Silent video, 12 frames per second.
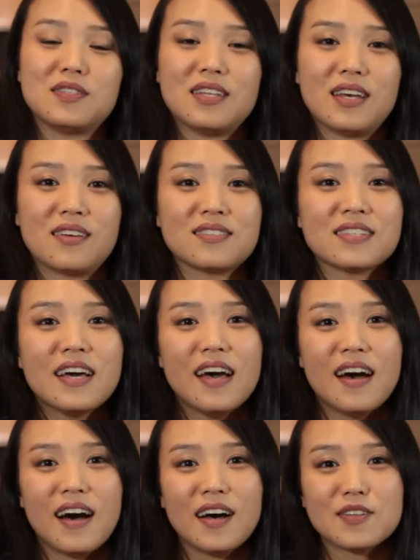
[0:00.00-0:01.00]

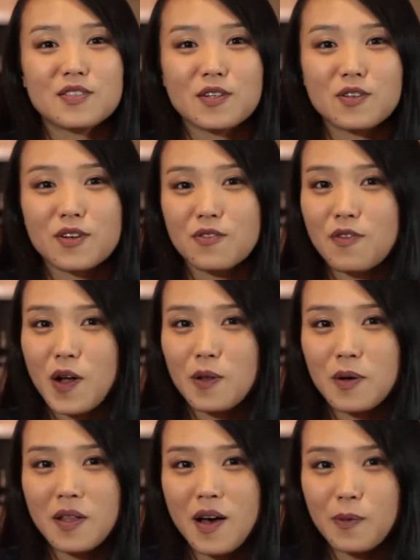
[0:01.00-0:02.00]
things, so you can
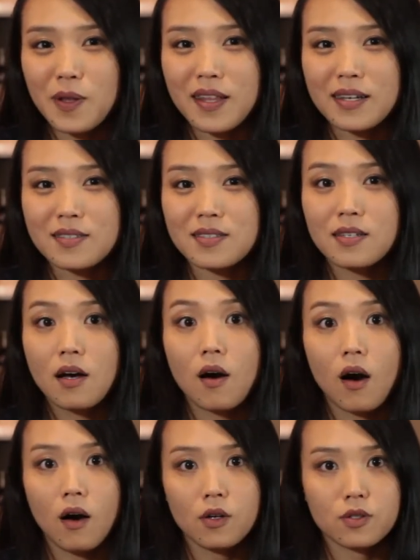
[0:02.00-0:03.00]
follow along with us.
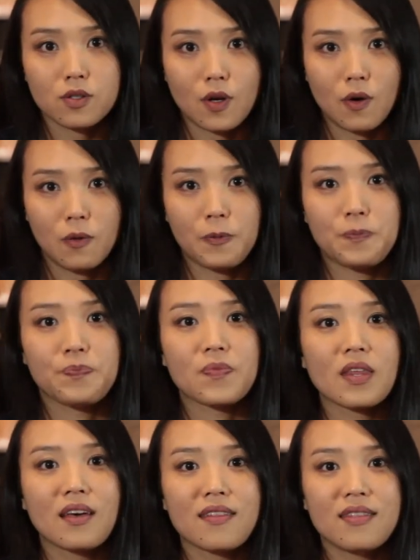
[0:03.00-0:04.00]
Also,
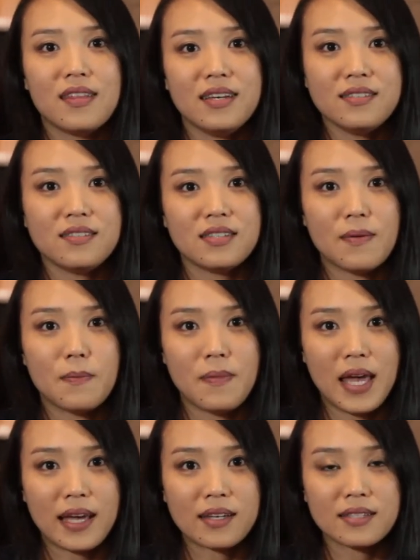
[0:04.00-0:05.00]
this
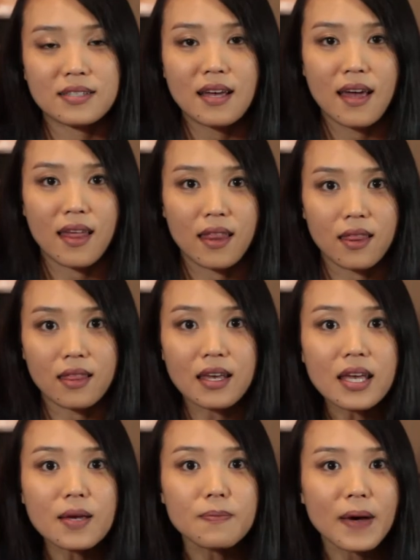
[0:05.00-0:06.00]
makes
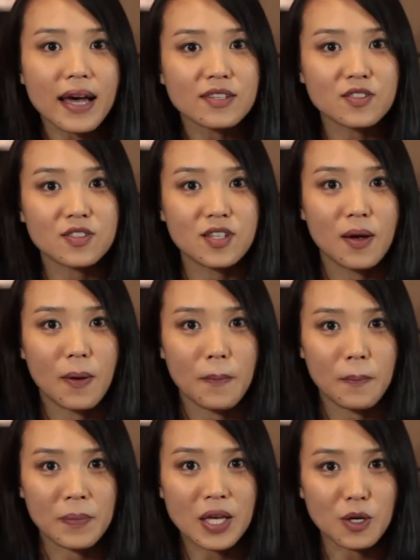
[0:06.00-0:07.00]
the best
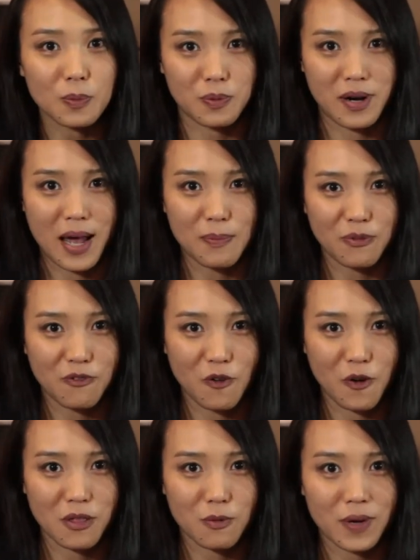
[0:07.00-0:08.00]
meal prep
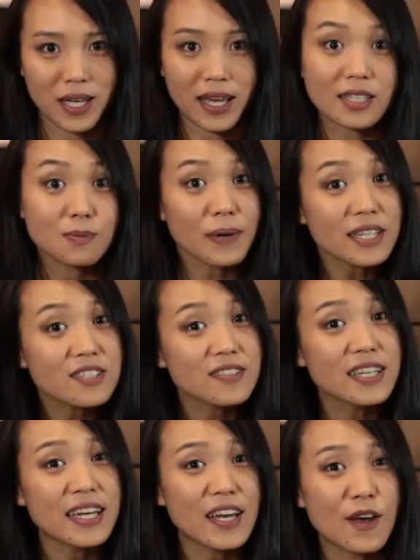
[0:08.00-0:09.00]
for the week,
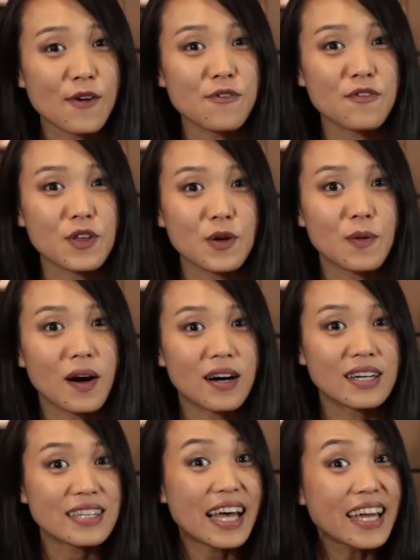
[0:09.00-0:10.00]
especially if you
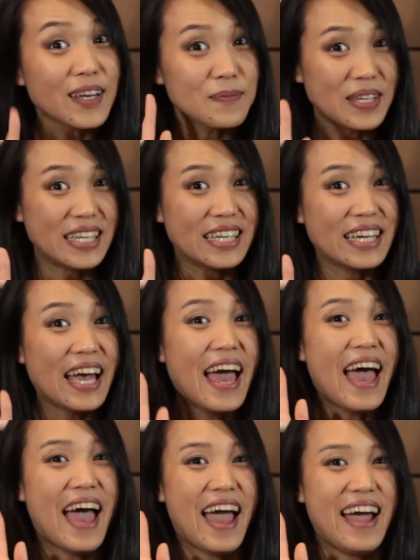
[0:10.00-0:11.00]
are like me
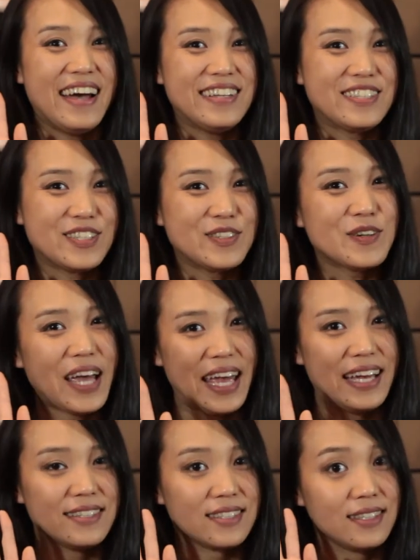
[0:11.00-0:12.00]
and you
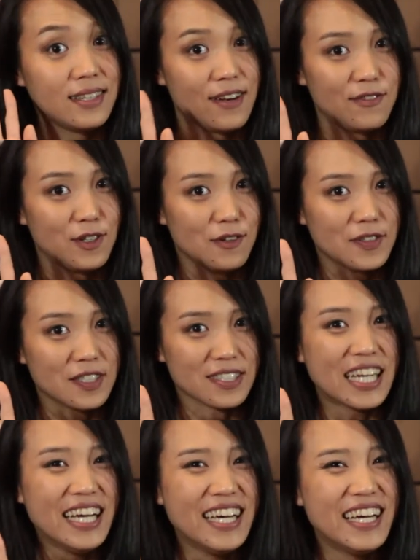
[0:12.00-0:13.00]
hate leftovers.